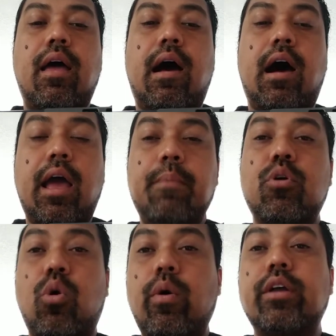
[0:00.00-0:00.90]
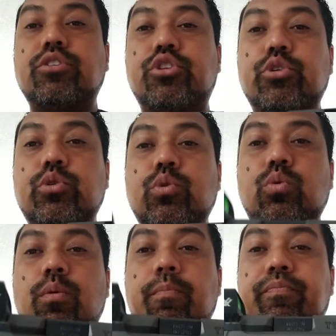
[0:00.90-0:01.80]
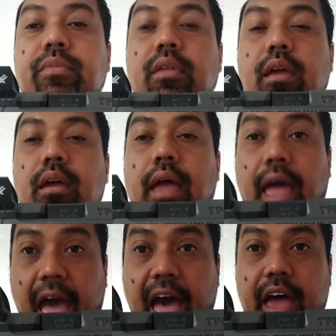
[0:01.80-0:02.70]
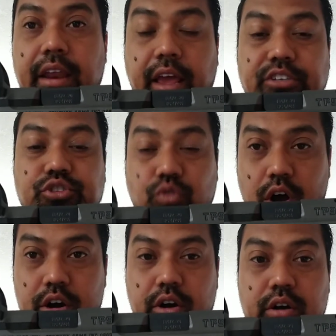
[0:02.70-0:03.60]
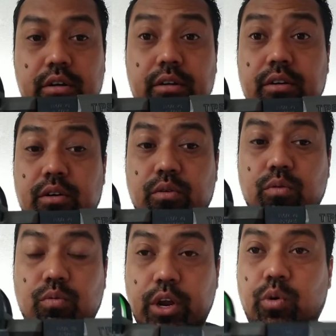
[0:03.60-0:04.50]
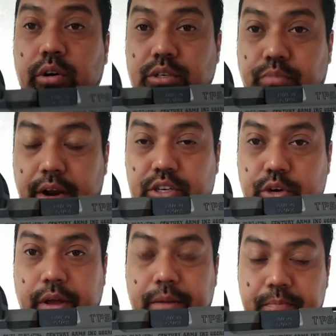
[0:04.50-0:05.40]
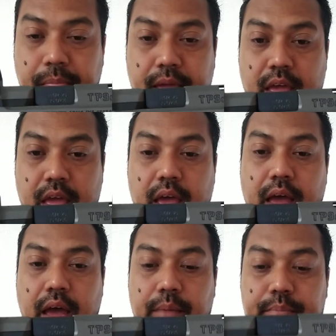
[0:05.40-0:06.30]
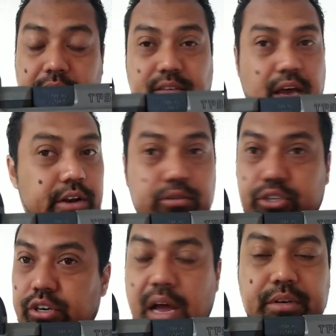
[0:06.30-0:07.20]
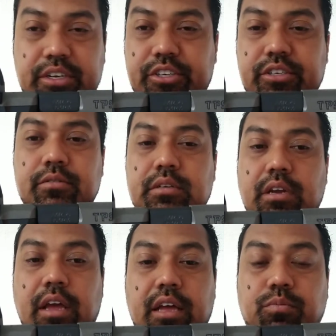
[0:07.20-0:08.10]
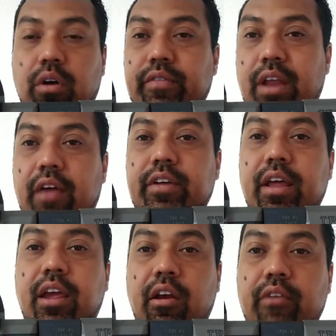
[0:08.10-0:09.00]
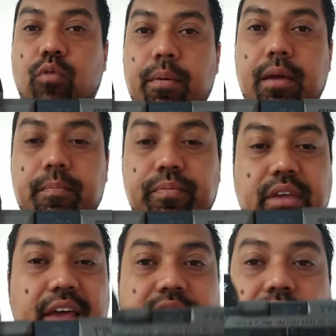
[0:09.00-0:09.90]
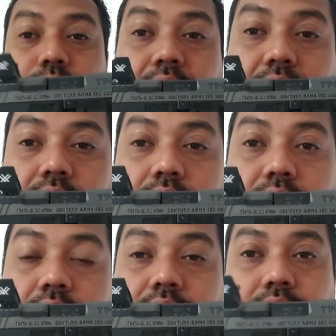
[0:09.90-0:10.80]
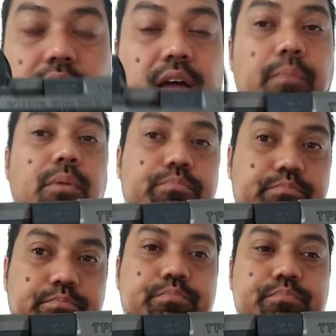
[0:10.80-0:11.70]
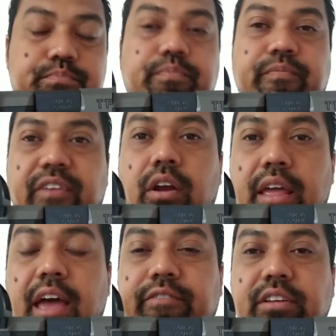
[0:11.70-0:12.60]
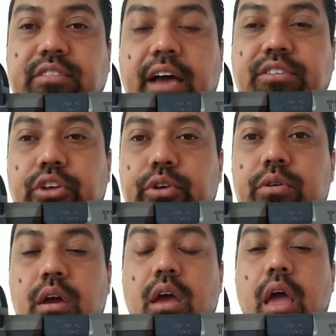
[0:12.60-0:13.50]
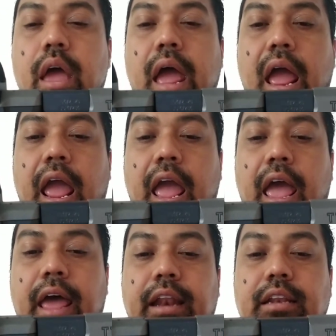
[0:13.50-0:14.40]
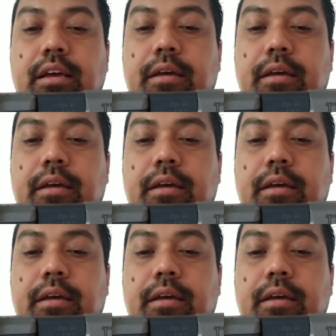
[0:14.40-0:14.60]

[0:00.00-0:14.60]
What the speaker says: I'm going to add a stronger recoil spring to it because I don't shoot competition. It's more of an everyday carry for me. Yes, it's big. I'm a fairly hefty sized dude, and